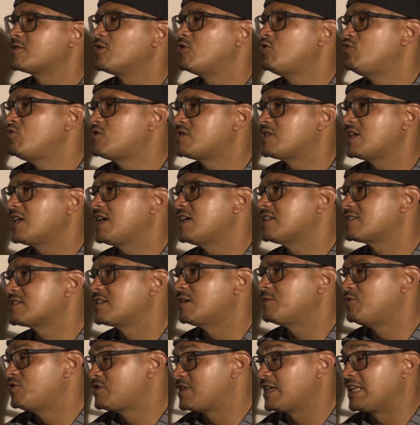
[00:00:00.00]
so you said
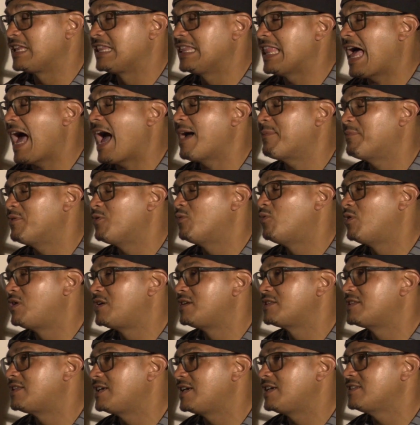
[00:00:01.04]
a lot, but one
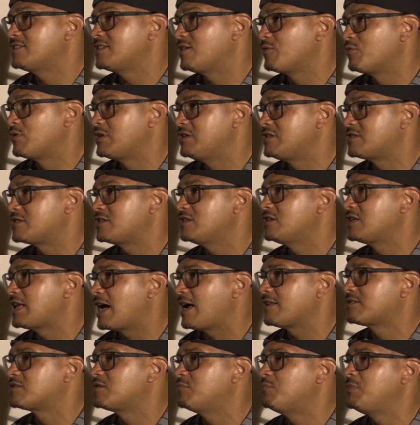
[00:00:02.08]
of the things that really stood
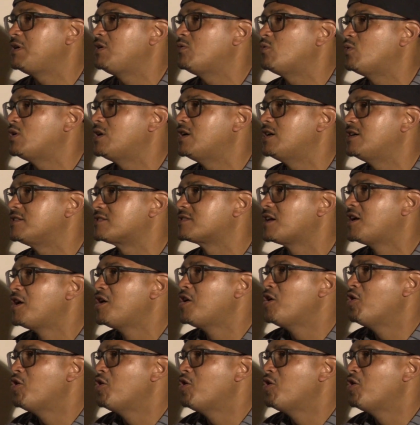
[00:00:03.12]
out to me was